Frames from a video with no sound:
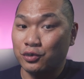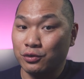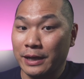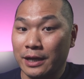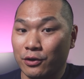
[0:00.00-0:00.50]
too
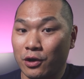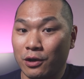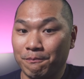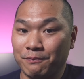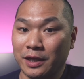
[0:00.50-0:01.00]
bad at
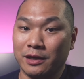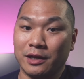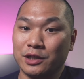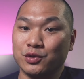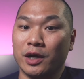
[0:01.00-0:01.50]
all. They can
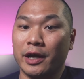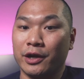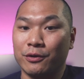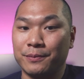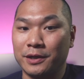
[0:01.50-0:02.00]
get to a high
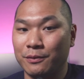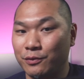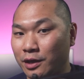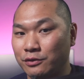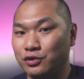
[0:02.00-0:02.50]
RPM
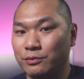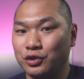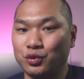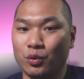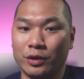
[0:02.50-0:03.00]
without too
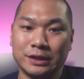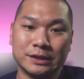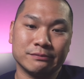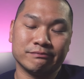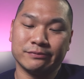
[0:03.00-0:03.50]
much
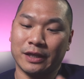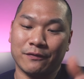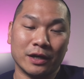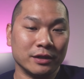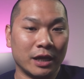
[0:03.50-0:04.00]
noise. They've
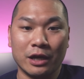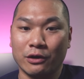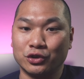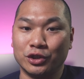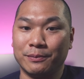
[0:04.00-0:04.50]
got
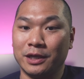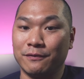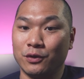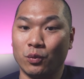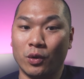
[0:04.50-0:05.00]
ARGB
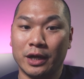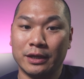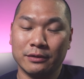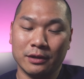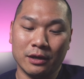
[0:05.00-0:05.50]
if you want it.